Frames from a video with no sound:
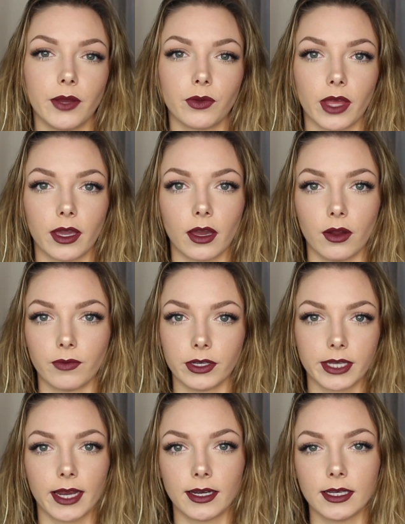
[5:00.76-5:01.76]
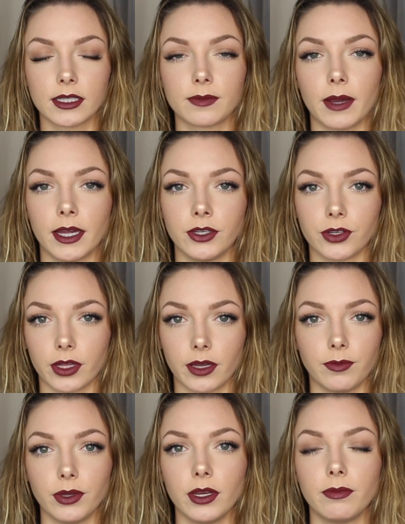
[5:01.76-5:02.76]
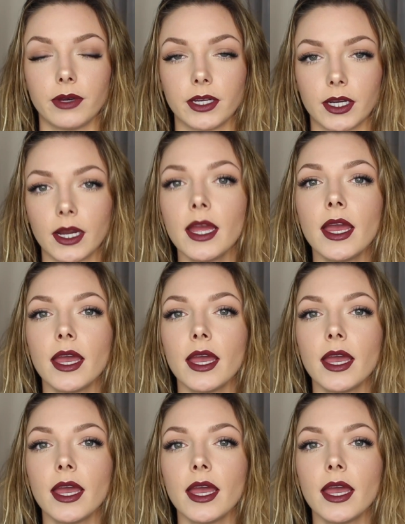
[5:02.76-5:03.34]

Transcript: it with like a Real Technique sponge or like a beauty blender,